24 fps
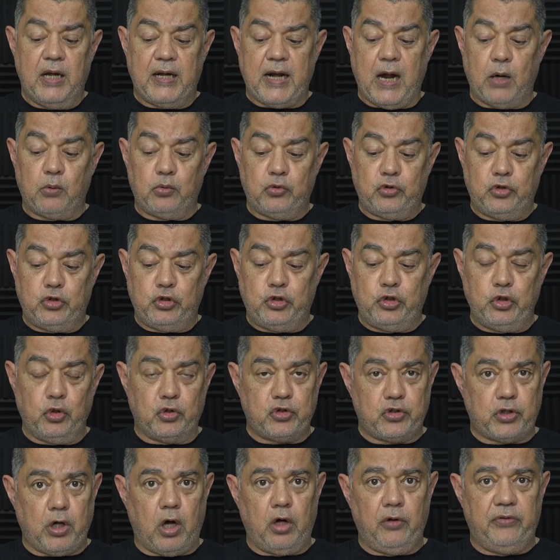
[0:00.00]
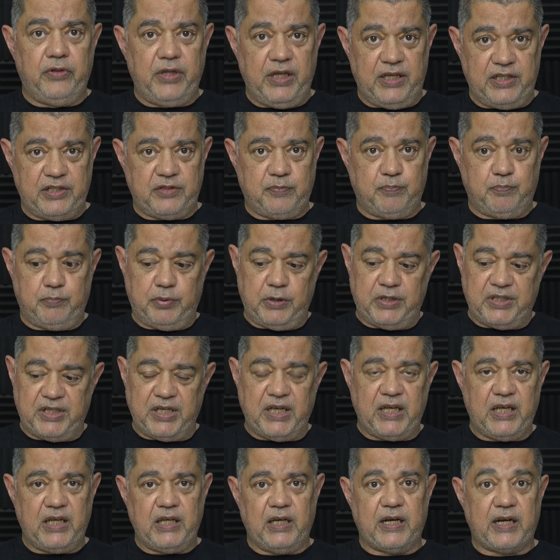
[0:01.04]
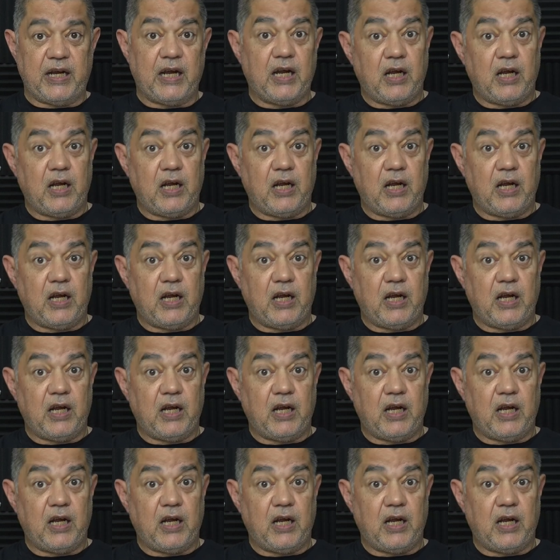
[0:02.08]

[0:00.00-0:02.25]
Now, just on this particular